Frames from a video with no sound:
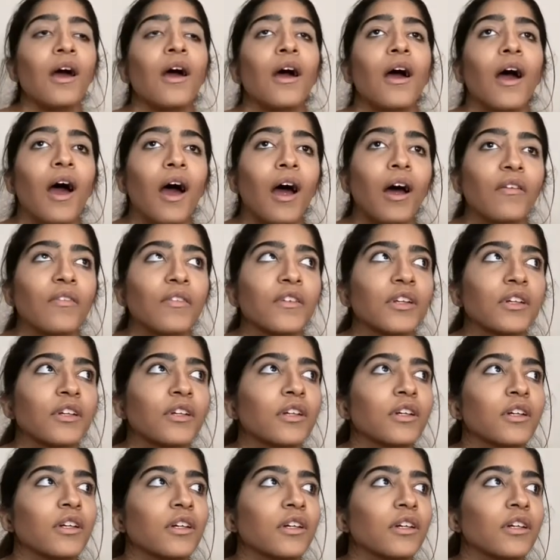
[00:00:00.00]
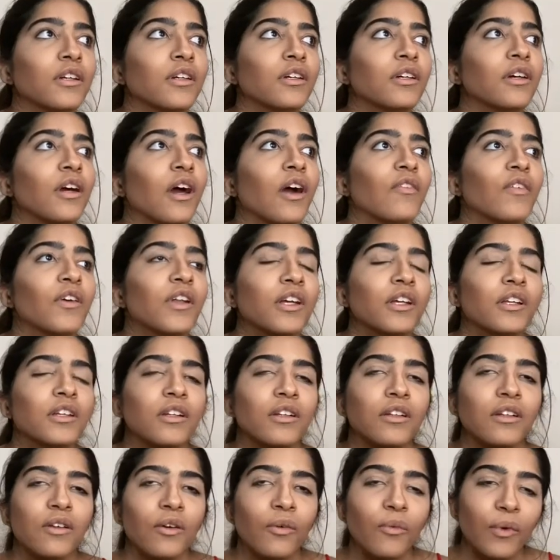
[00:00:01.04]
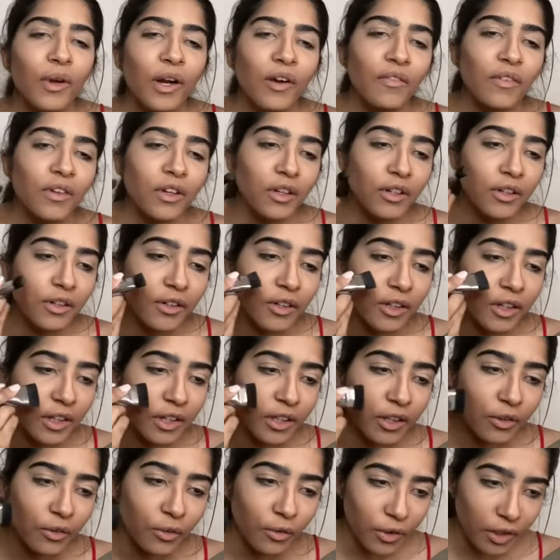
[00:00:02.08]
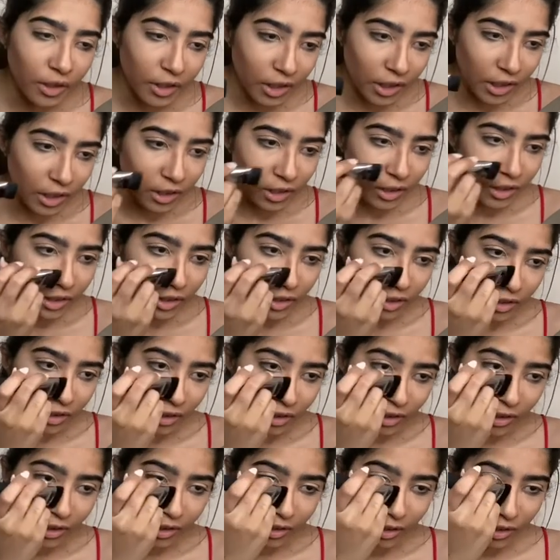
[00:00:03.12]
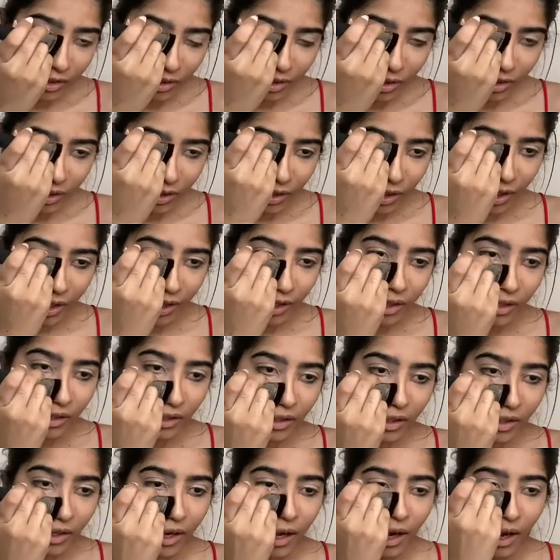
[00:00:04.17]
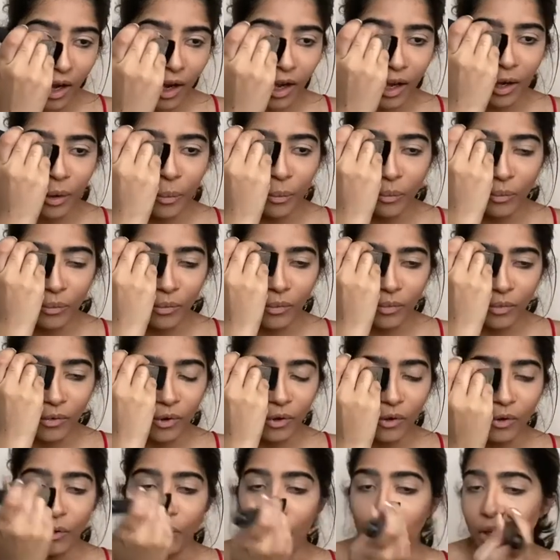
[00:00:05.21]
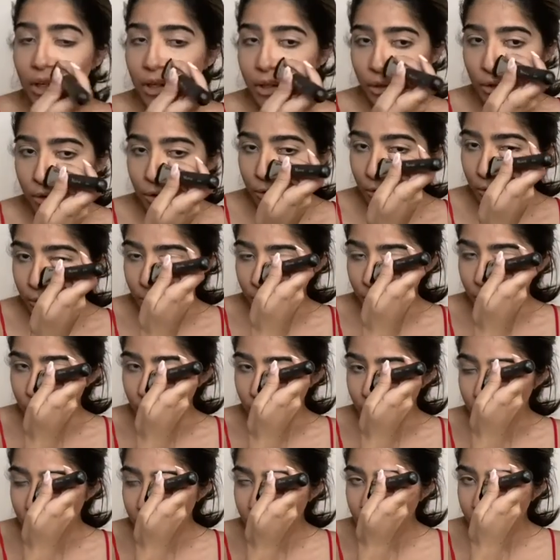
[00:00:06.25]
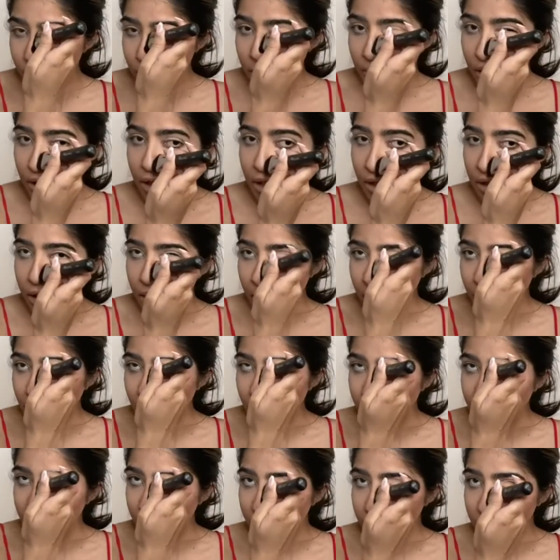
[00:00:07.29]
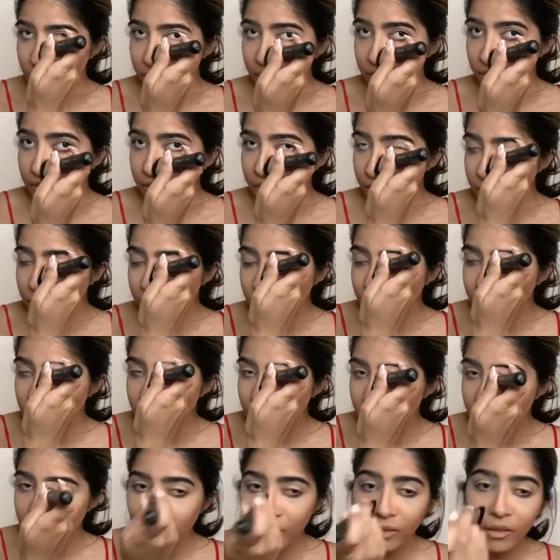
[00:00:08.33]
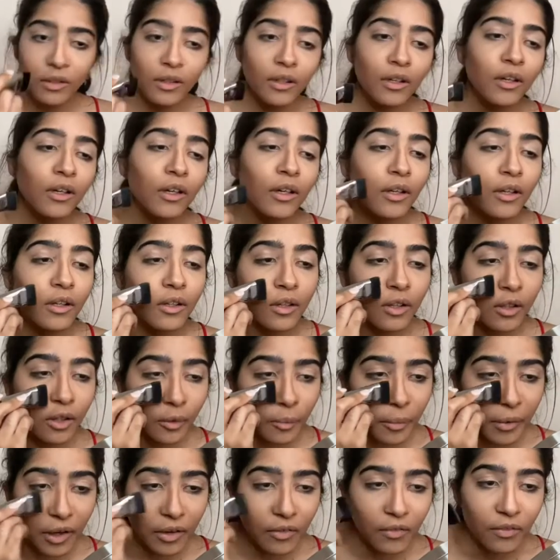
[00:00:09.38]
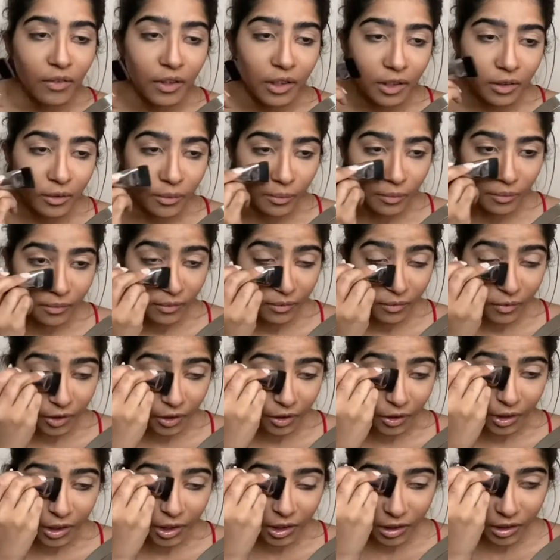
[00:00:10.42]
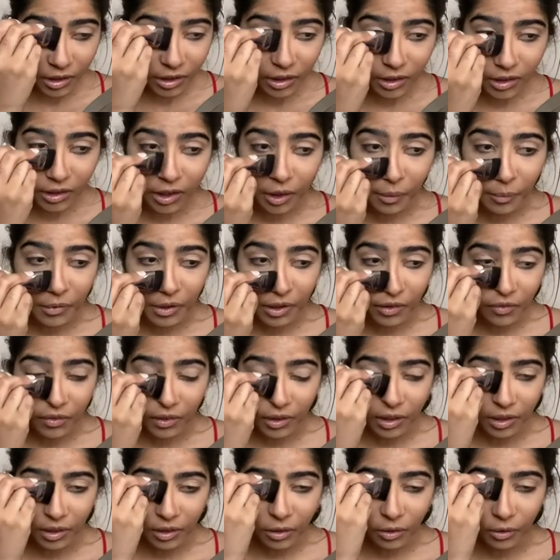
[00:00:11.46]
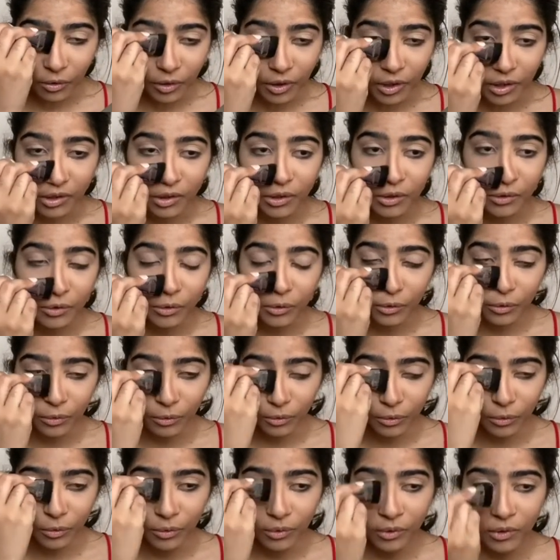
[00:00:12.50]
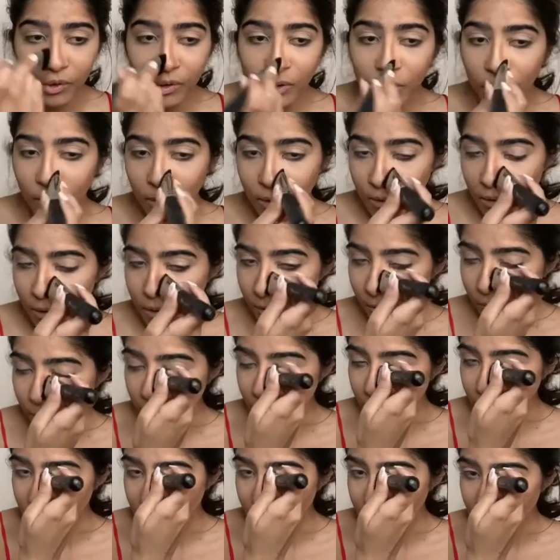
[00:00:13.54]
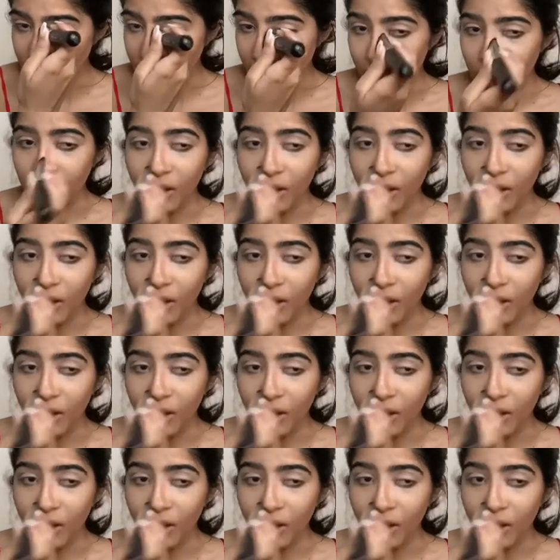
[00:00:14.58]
after I feel like what I've learned during this quarantine is that I'm going to that I've took my freedom for granted and I'm definitely going to when this is like